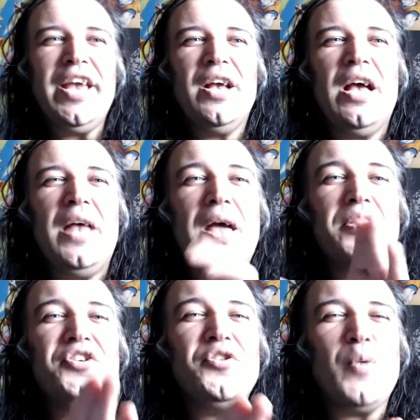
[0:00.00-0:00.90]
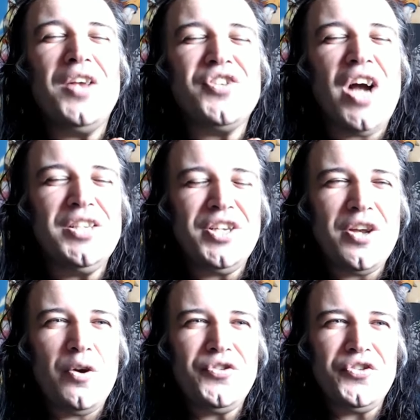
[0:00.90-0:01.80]
And then this is where Sanji
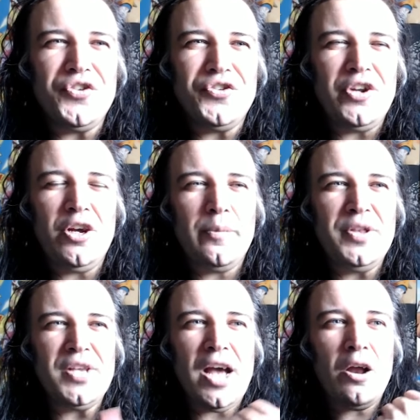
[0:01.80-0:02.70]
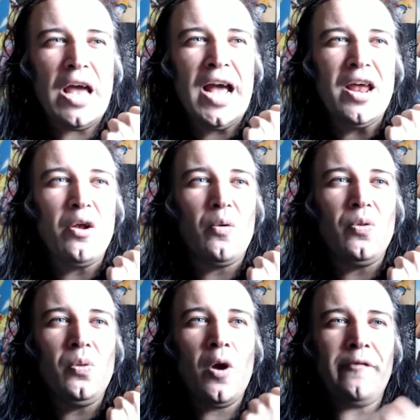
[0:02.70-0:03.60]
notices the sunny coming down. I
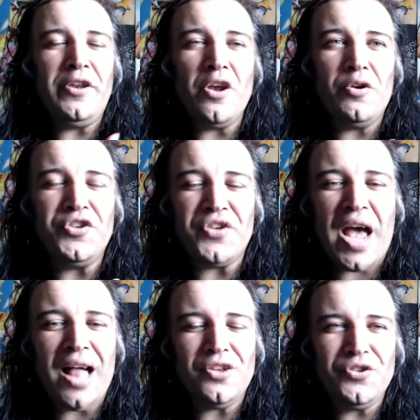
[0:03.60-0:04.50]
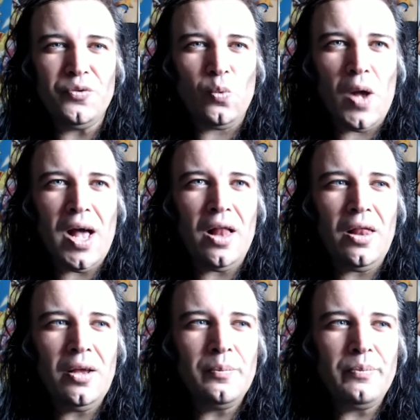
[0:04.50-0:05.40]
know if you notice atlas as
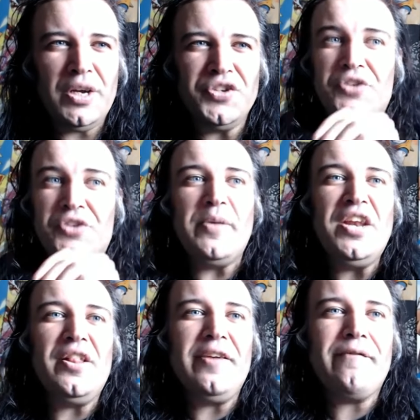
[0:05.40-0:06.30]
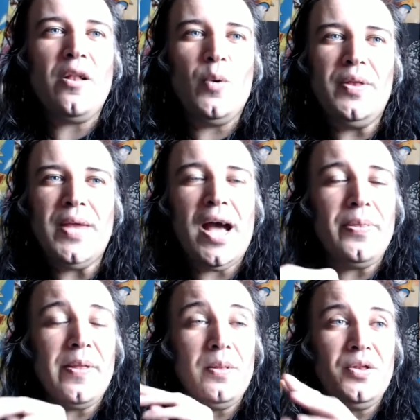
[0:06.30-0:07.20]
well, because he's immediately following
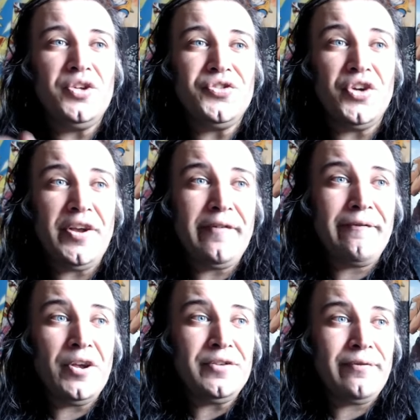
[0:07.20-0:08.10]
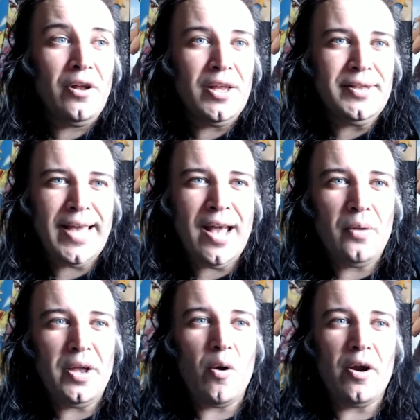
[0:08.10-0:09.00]
that. The sun is falling down.
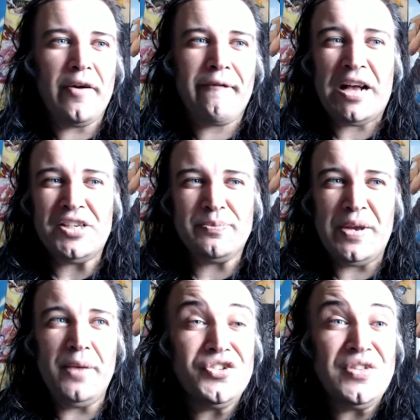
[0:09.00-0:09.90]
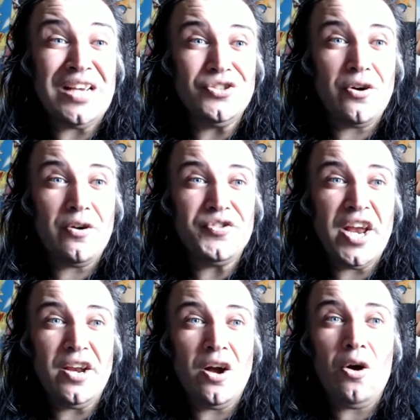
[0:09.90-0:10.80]
They're going at a fast speed. Nusjuro is
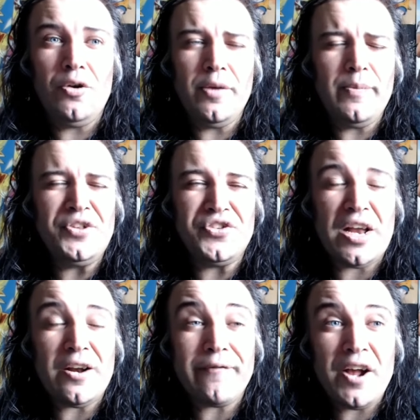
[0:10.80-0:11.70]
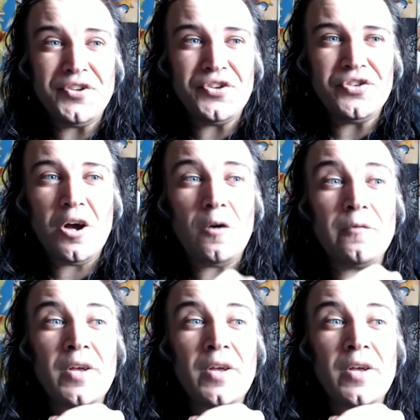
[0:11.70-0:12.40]
saying, "Oh, you mean to sacrifice yourself?"